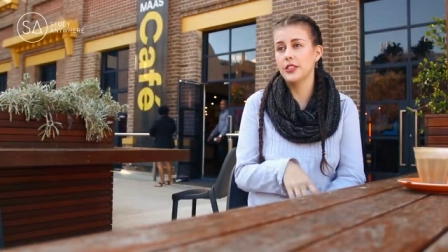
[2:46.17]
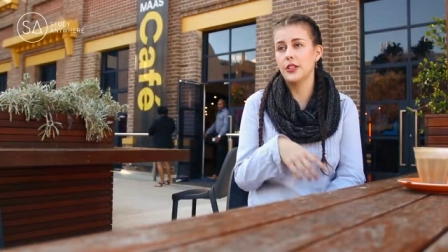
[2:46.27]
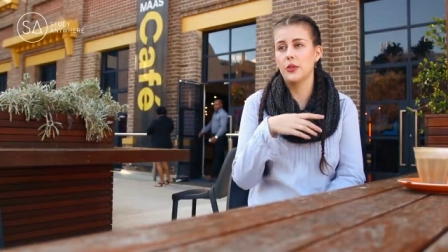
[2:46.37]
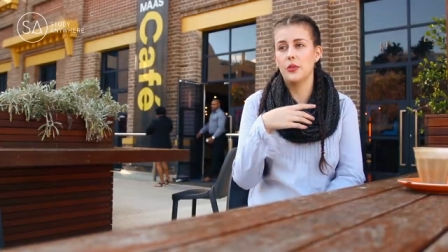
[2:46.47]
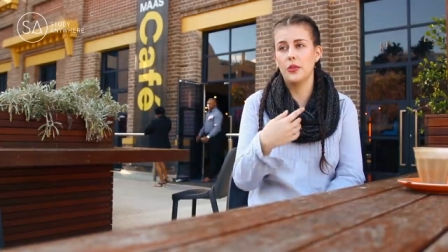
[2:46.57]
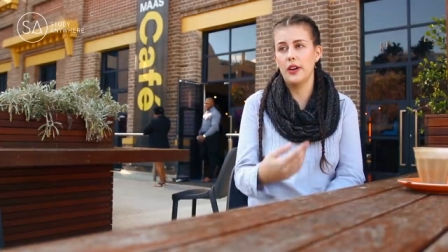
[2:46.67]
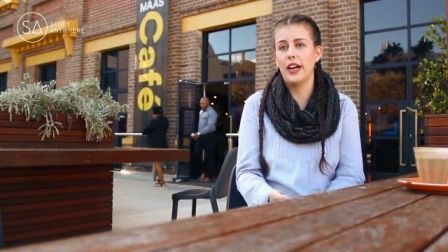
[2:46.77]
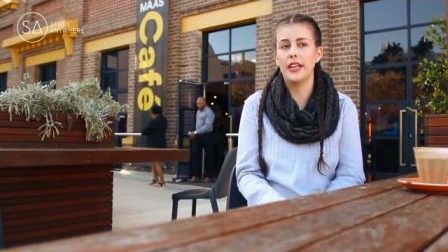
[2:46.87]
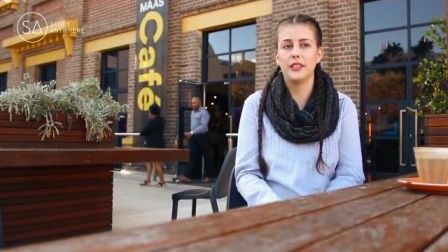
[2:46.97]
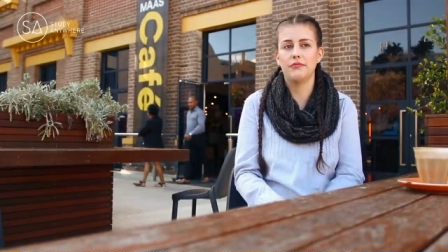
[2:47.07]
So
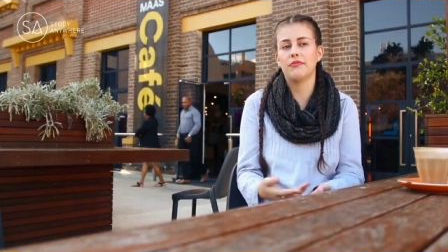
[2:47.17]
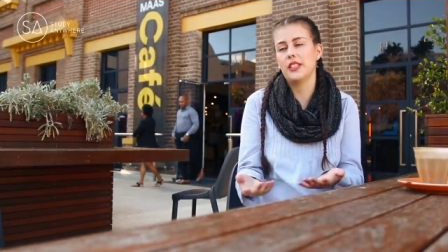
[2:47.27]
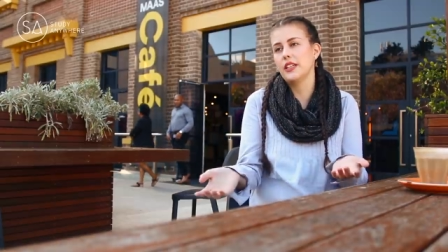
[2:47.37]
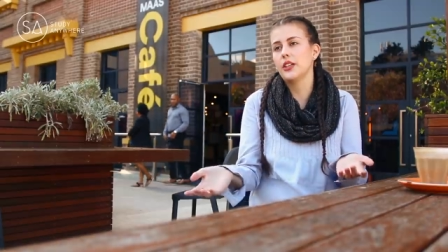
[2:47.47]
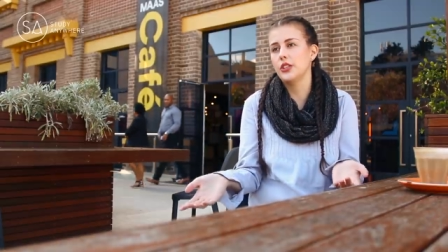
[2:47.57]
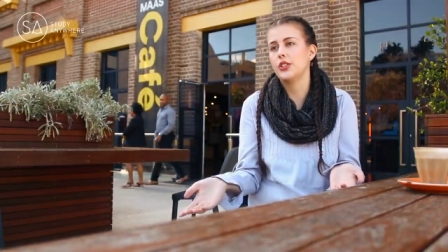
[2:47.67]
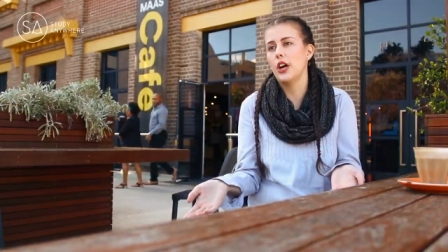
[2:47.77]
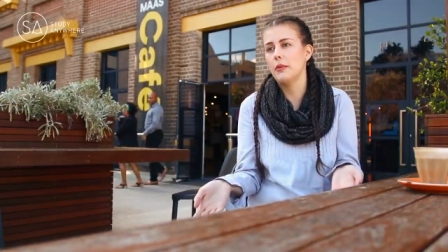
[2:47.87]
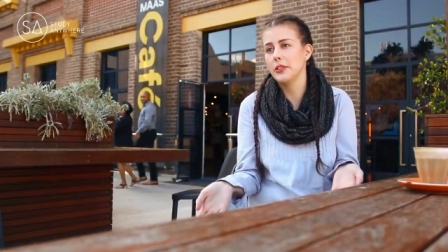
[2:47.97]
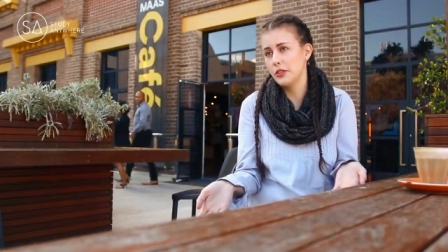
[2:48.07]
I did a good
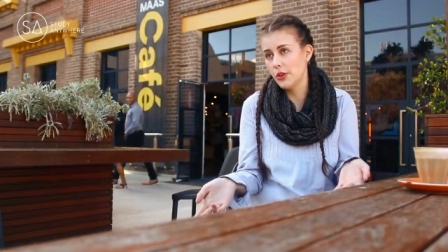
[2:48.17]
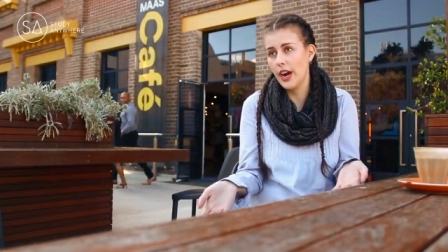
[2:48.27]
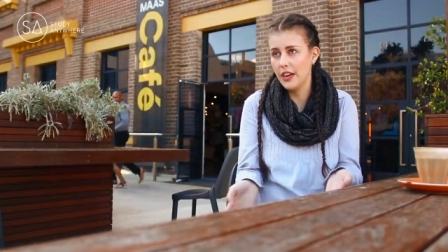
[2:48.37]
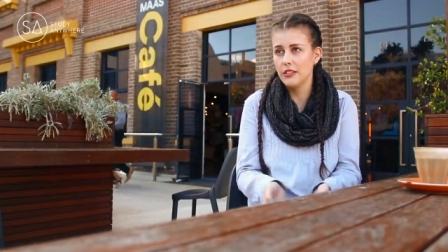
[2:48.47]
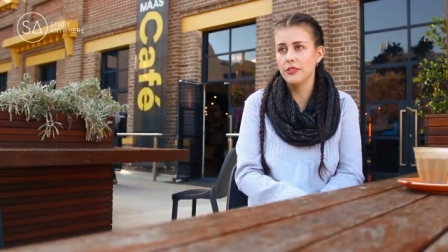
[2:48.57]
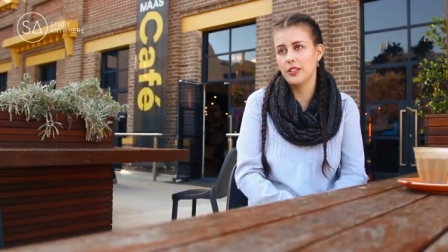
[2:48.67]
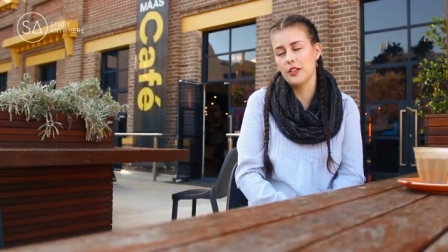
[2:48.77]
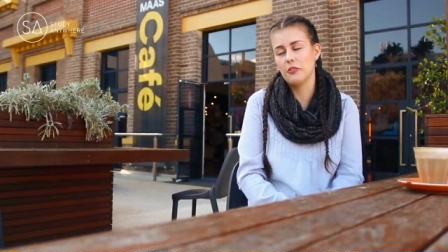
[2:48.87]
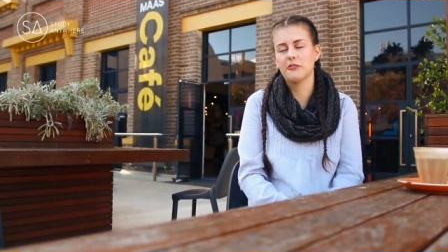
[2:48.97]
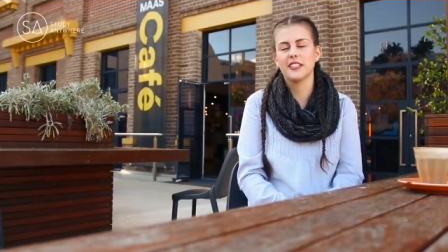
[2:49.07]
job on the trial.
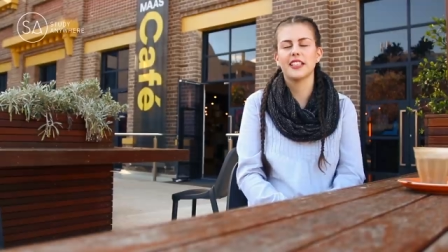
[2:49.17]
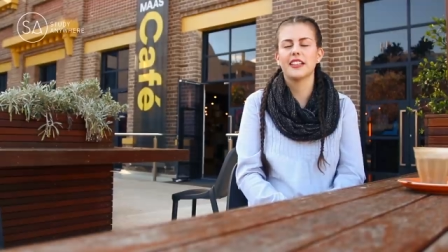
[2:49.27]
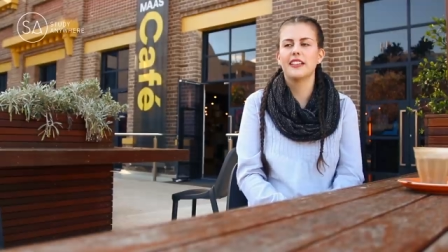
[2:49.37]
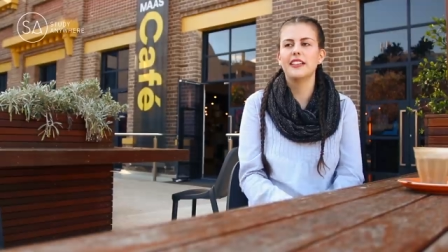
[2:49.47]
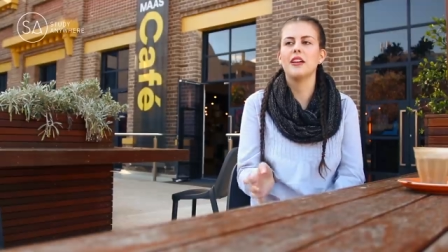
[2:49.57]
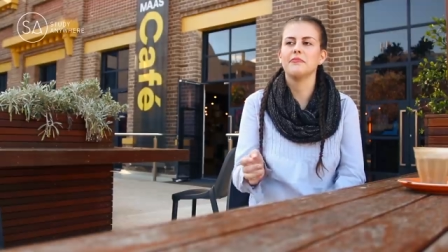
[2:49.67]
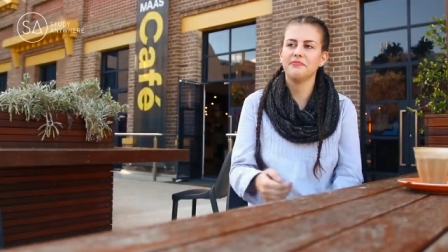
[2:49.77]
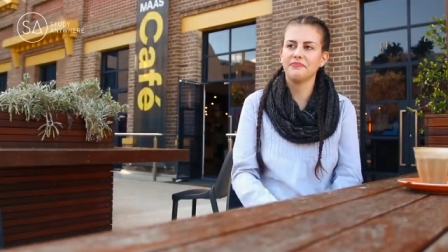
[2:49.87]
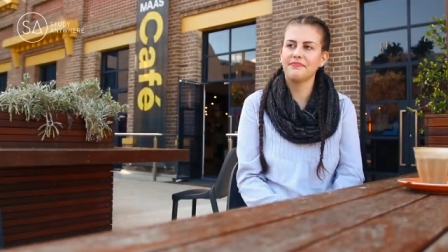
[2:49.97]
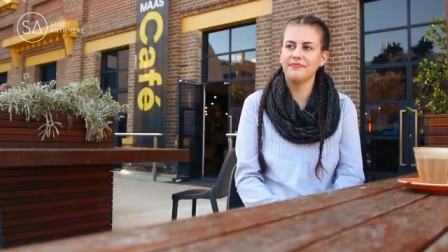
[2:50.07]
So yeah,
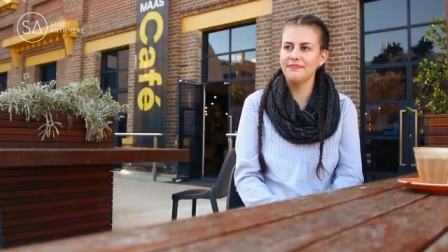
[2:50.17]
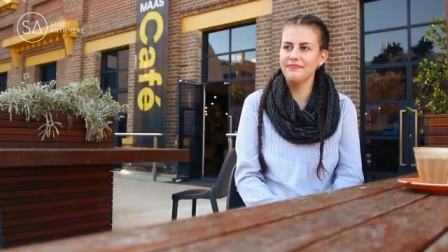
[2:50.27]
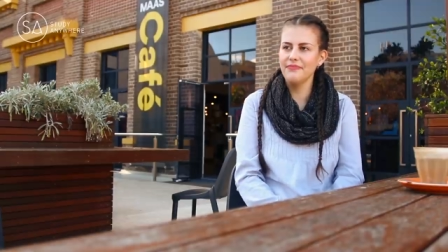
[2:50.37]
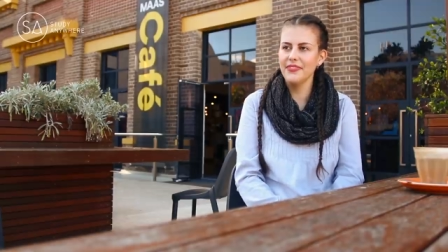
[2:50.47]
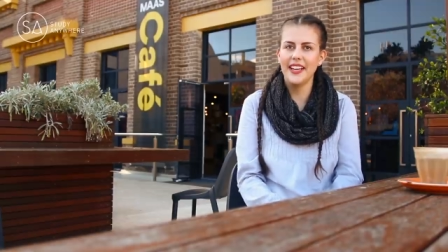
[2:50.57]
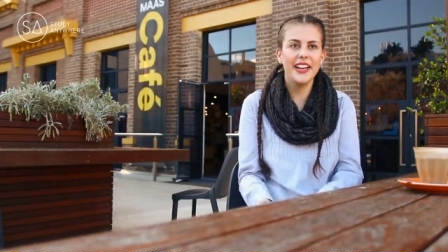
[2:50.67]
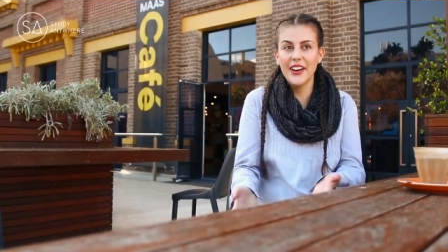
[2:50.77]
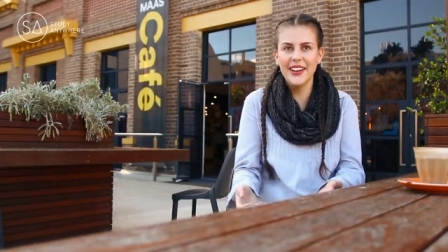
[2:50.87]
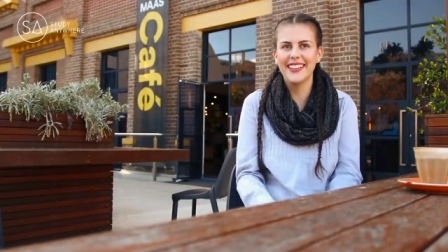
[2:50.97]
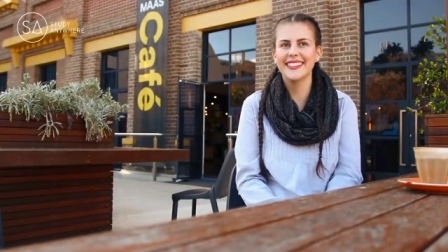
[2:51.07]
and I
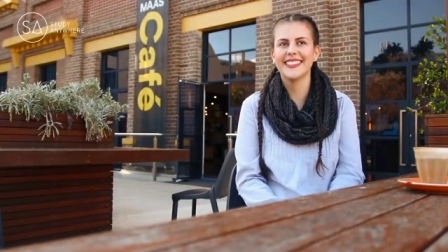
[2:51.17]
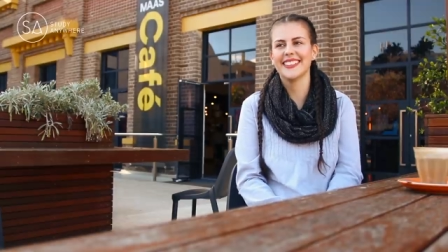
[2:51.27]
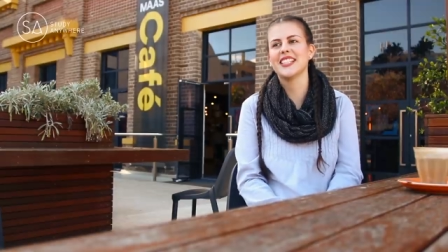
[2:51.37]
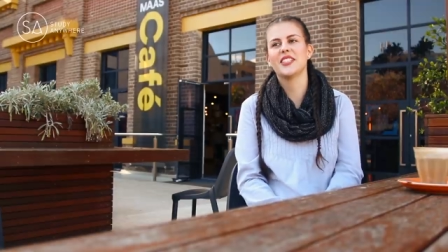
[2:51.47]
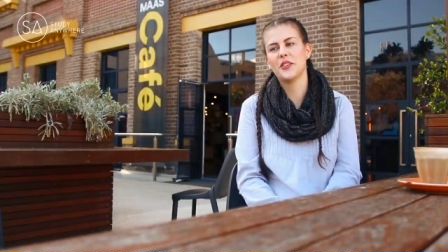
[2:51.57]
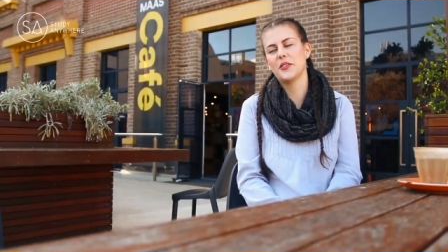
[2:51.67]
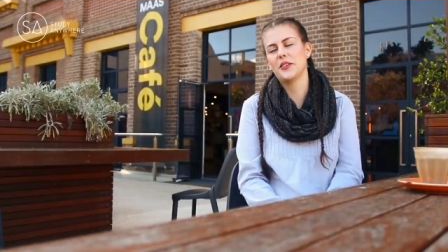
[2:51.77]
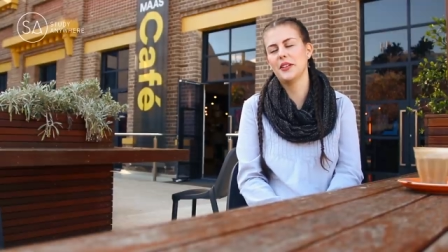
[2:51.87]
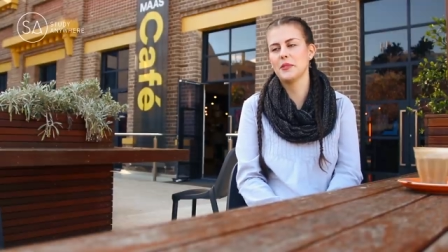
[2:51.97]
got it. It's so good.